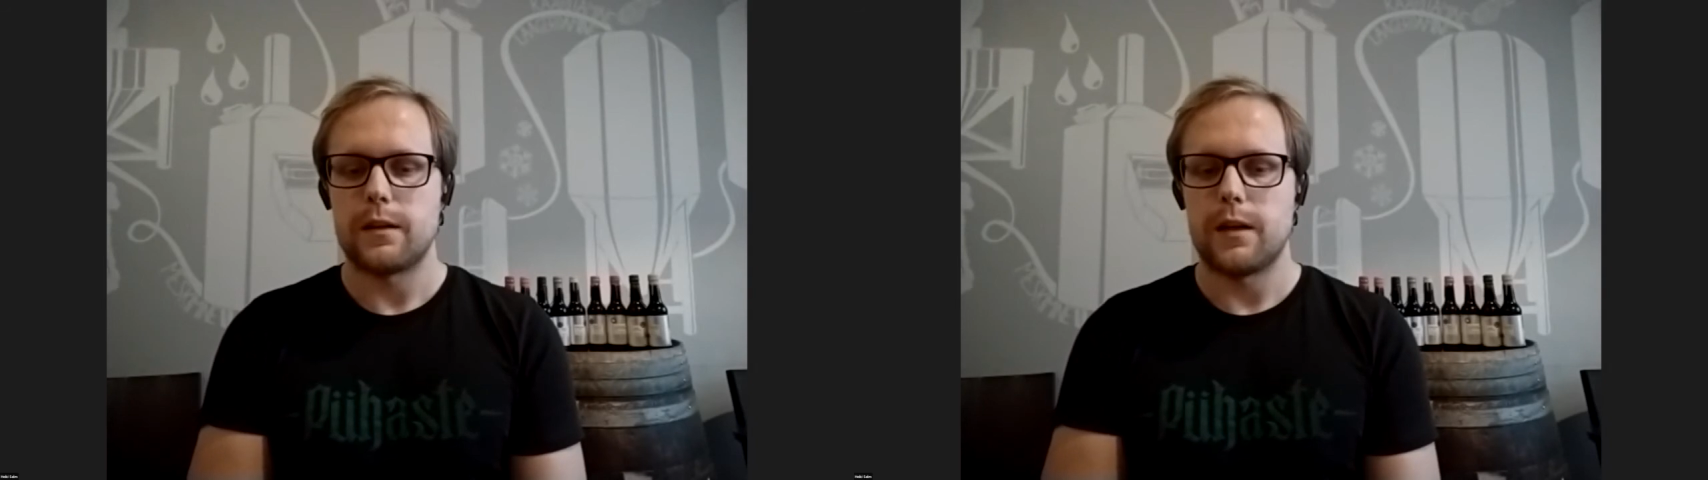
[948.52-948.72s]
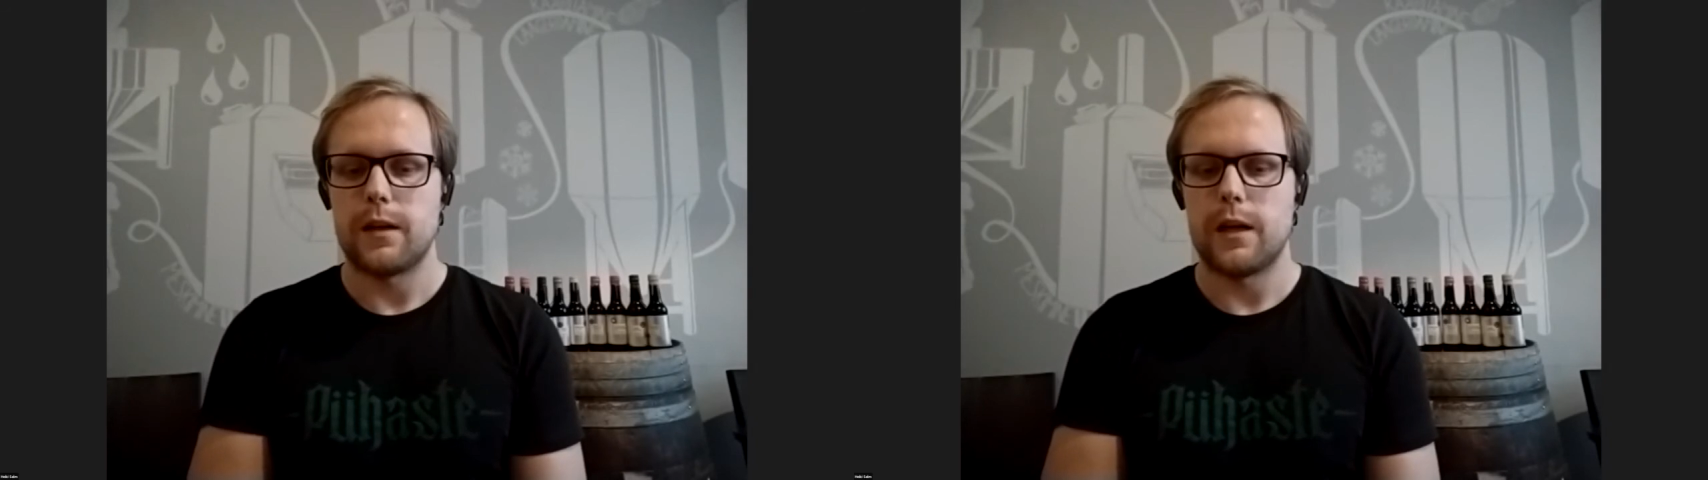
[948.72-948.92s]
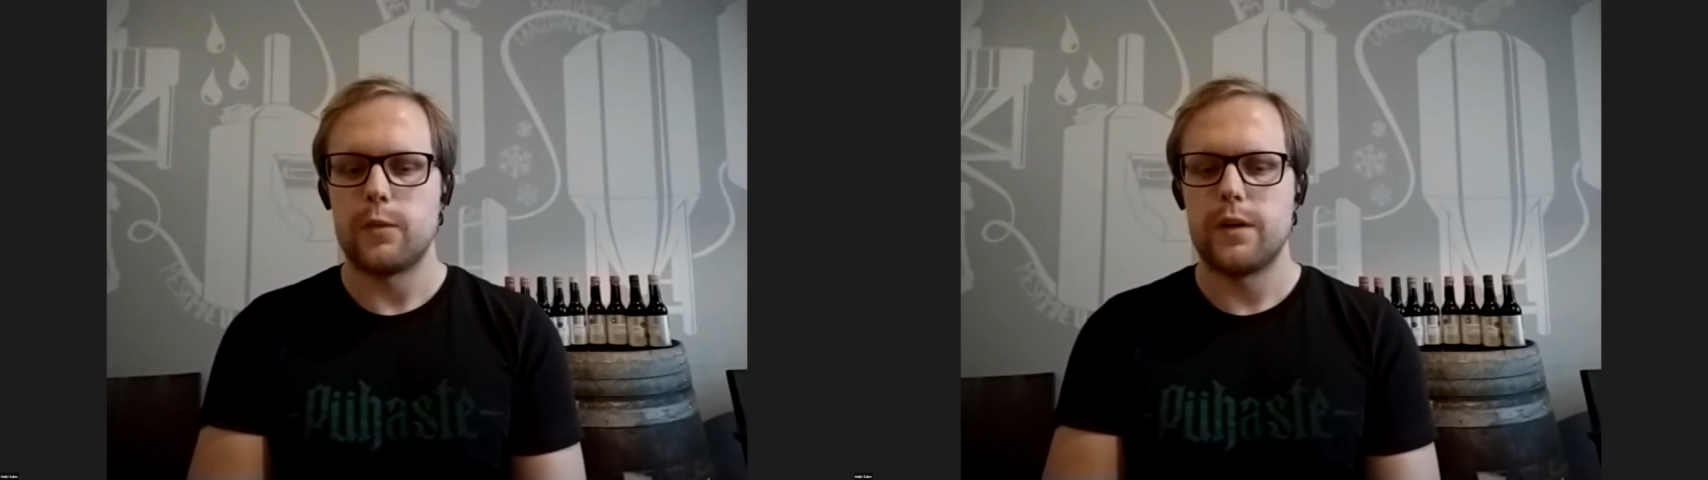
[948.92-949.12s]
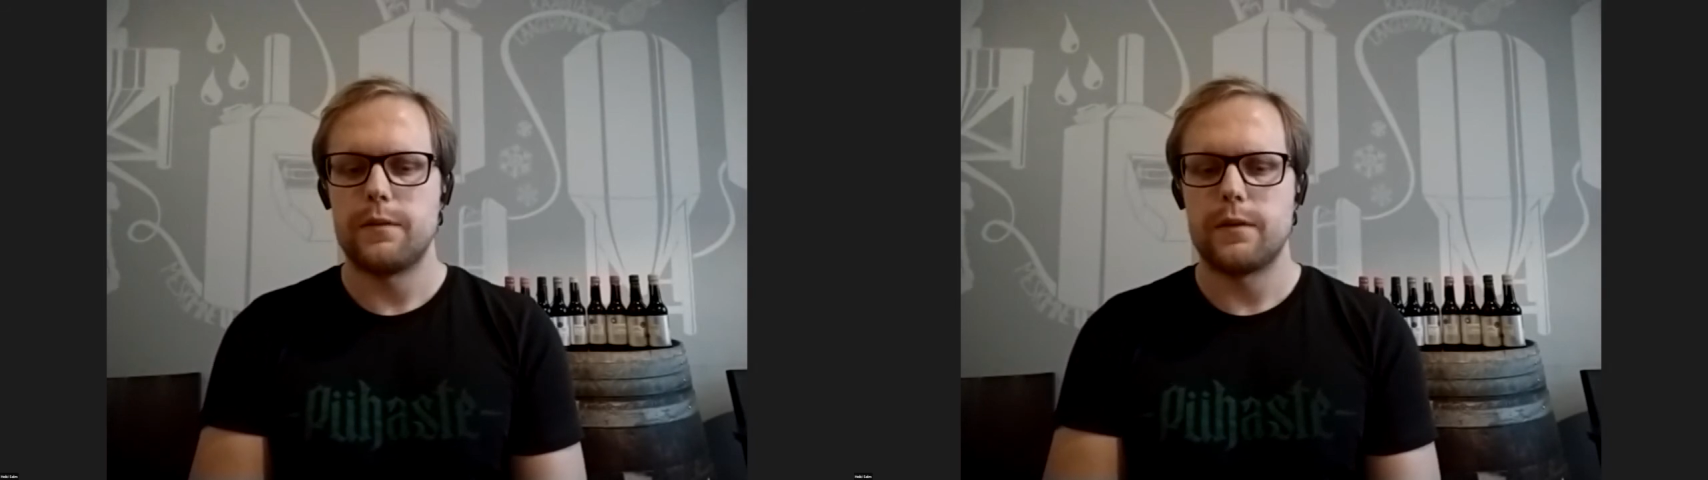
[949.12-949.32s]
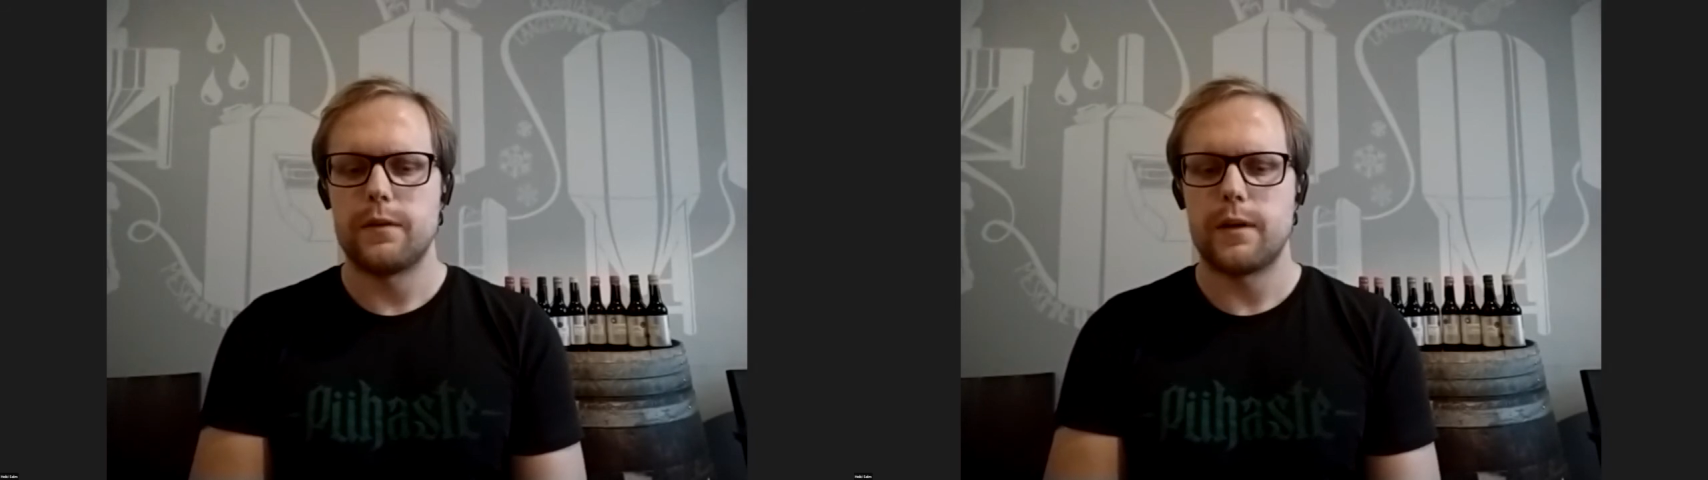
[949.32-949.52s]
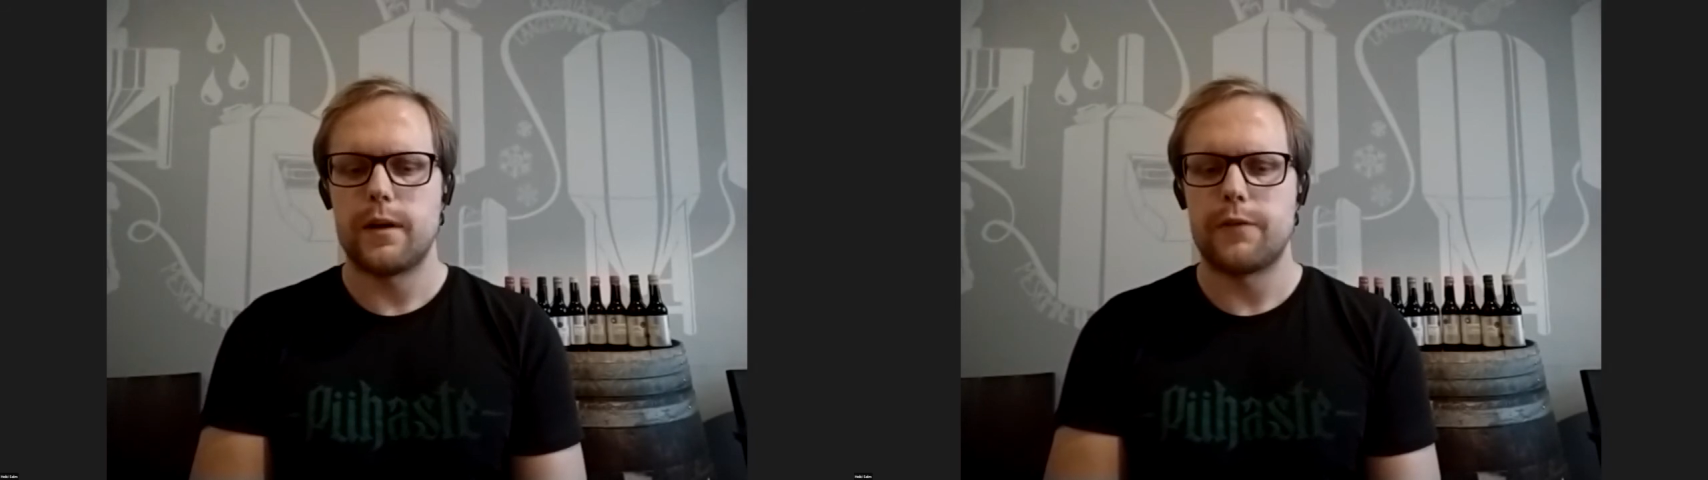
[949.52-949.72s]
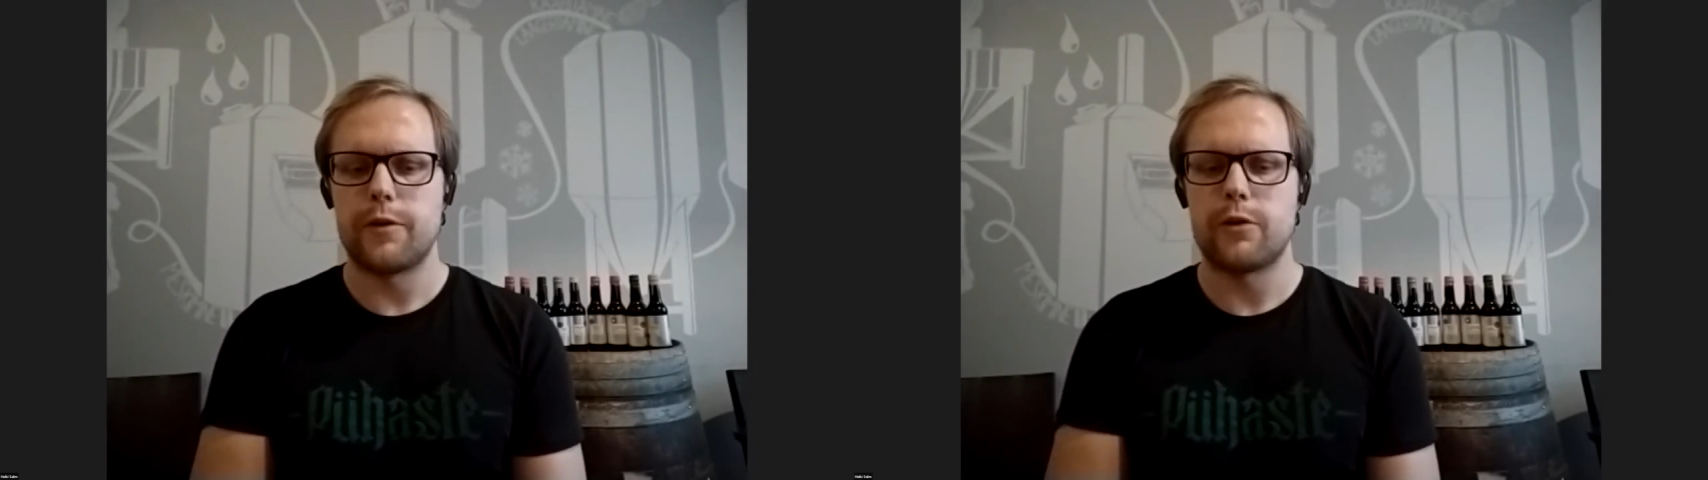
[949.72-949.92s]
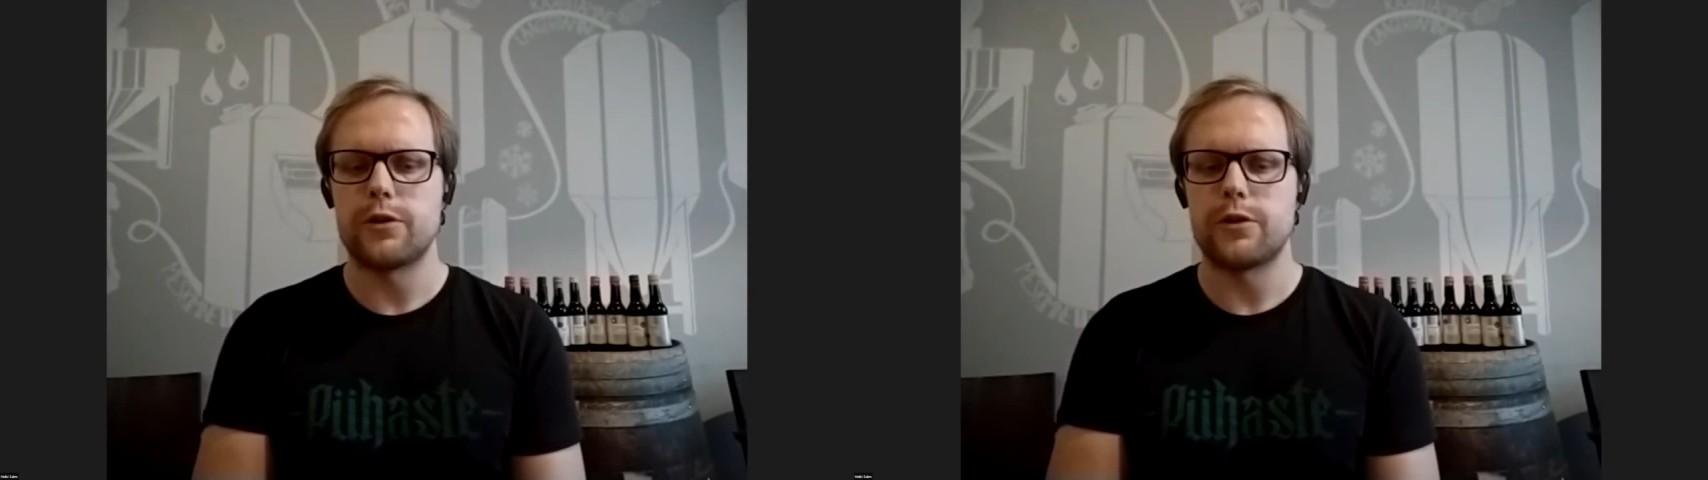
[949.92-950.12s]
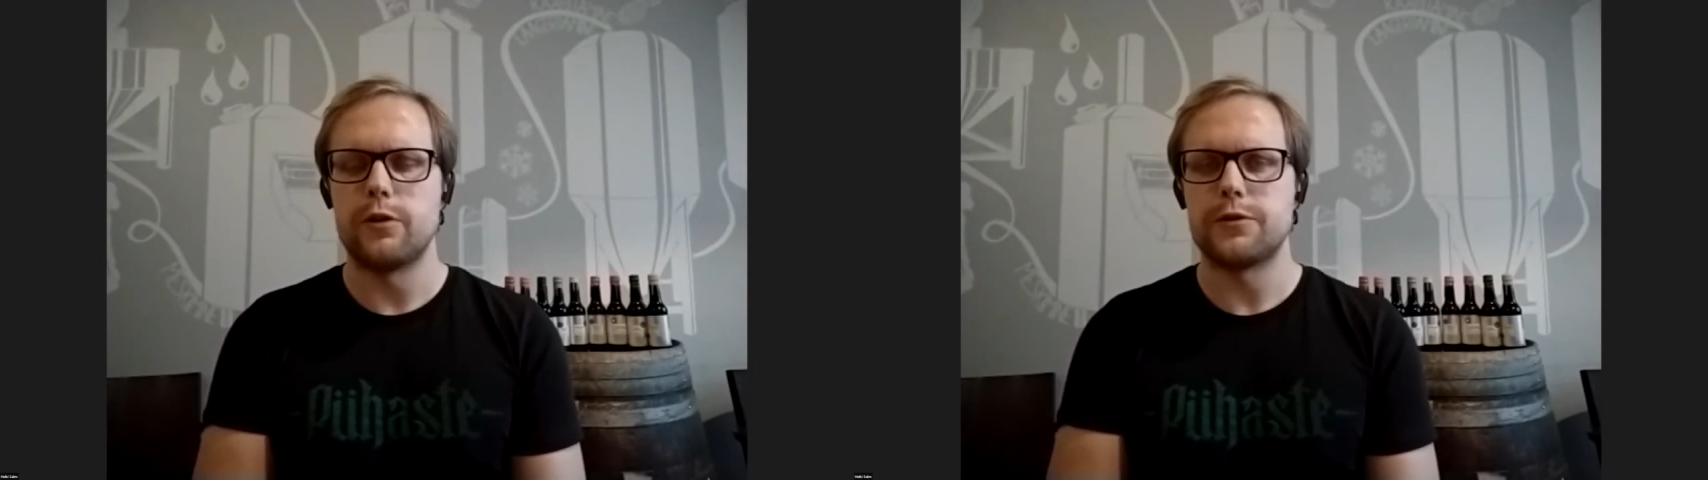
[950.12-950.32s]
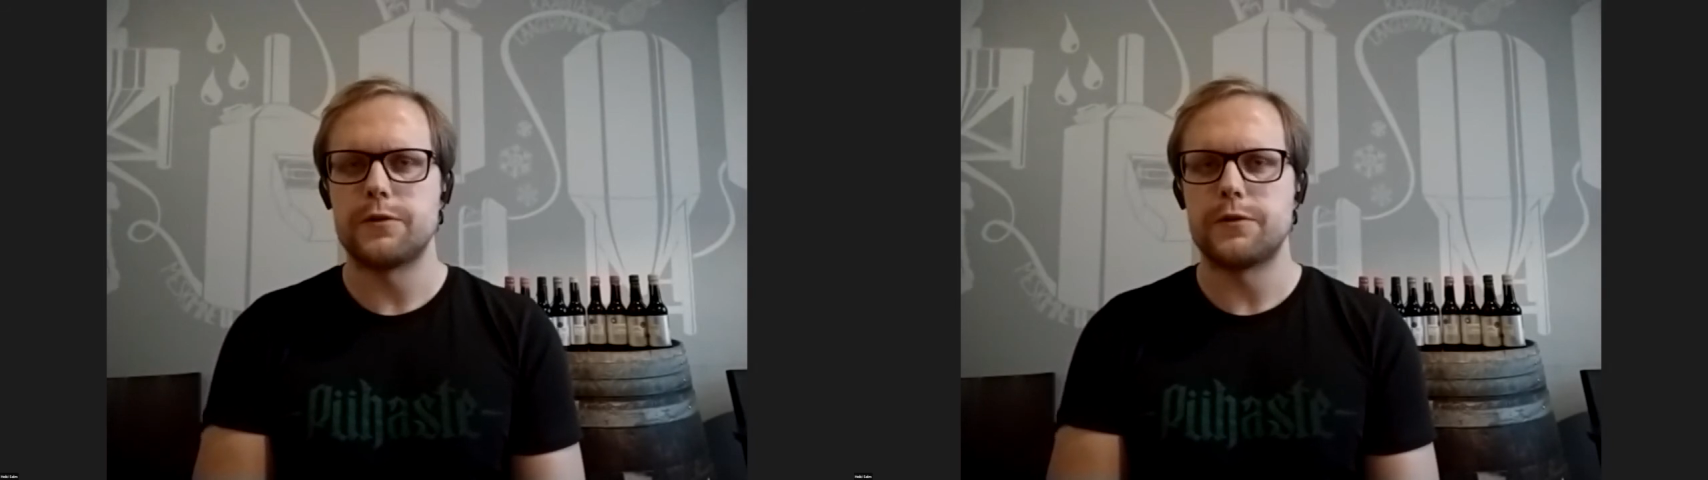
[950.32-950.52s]
And we've recorded
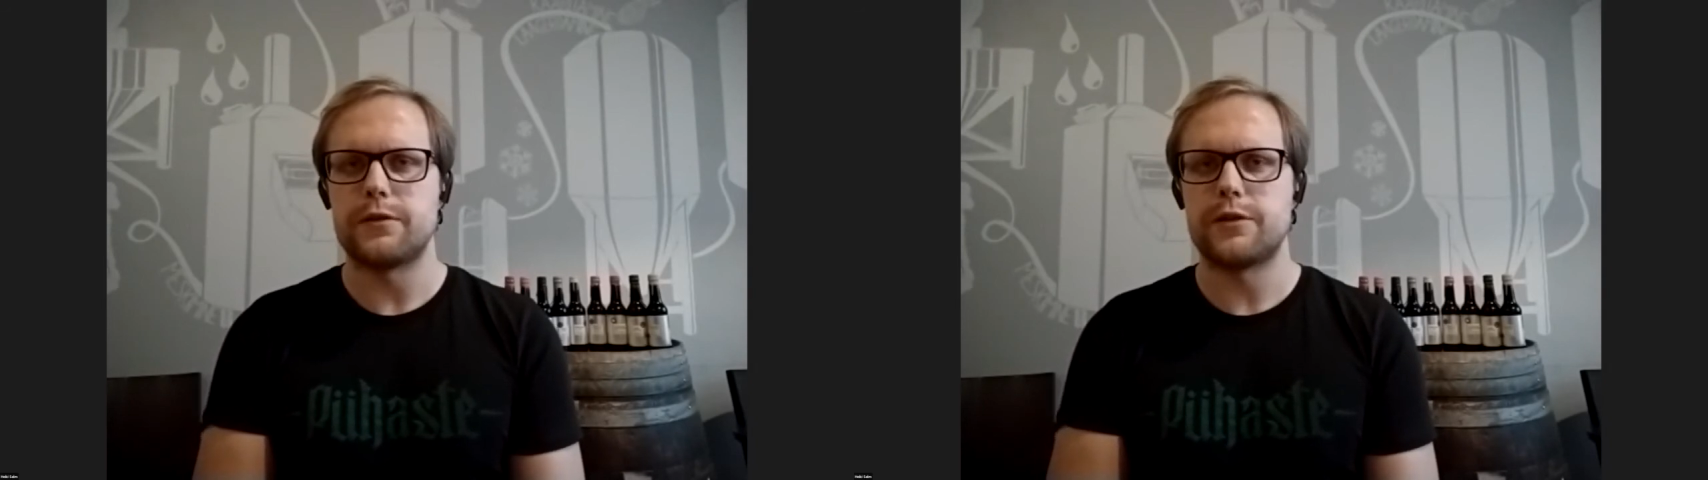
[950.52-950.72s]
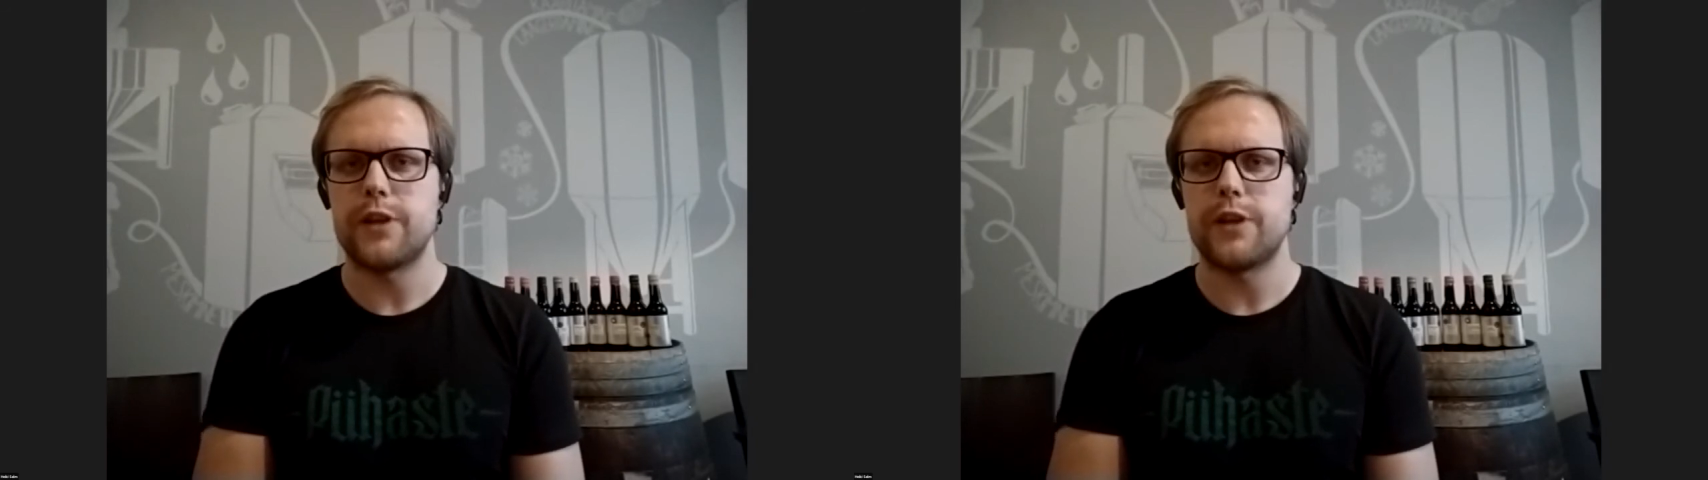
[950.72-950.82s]
also the